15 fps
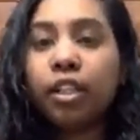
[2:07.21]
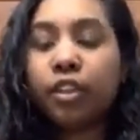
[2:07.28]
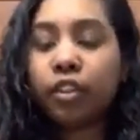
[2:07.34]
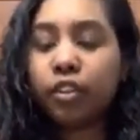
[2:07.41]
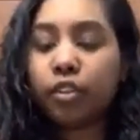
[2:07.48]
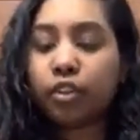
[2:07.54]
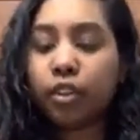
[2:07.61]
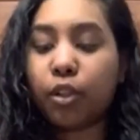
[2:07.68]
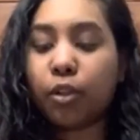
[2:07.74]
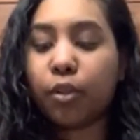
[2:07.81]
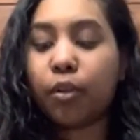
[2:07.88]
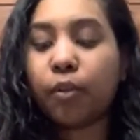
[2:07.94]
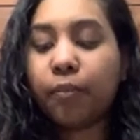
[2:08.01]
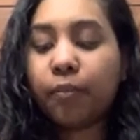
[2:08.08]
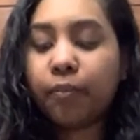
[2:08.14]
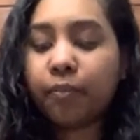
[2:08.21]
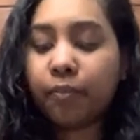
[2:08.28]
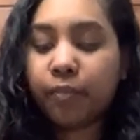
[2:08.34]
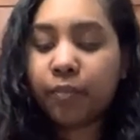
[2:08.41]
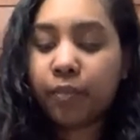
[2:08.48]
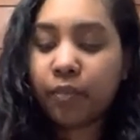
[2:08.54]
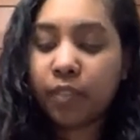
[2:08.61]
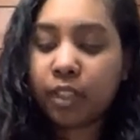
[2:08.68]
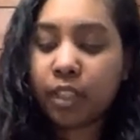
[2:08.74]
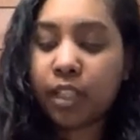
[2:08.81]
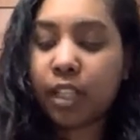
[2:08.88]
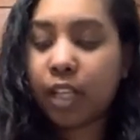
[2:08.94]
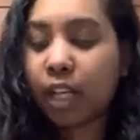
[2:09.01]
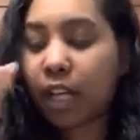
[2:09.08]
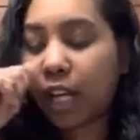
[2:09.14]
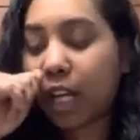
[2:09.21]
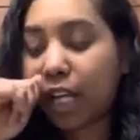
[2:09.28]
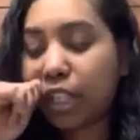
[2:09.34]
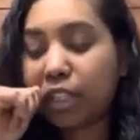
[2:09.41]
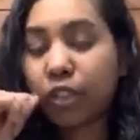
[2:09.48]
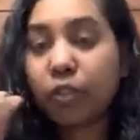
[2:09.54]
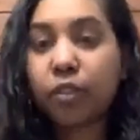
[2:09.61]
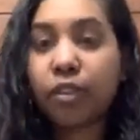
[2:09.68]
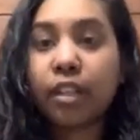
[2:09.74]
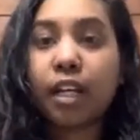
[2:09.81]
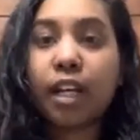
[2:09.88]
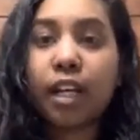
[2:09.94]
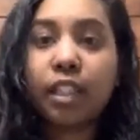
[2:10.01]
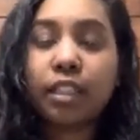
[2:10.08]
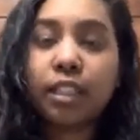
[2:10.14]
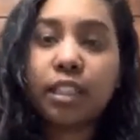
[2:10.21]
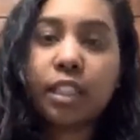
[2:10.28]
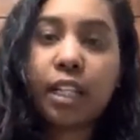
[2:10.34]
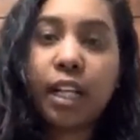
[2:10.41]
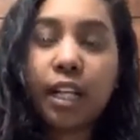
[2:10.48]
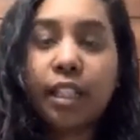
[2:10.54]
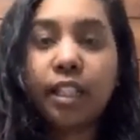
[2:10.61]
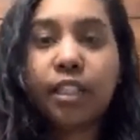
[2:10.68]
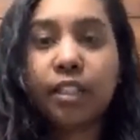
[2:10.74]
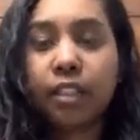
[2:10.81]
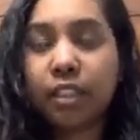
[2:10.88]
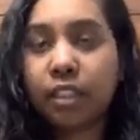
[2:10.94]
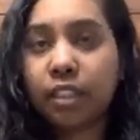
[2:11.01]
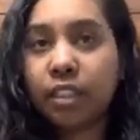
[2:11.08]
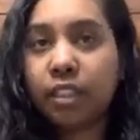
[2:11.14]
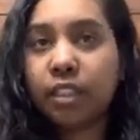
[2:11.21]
So I knew that I needed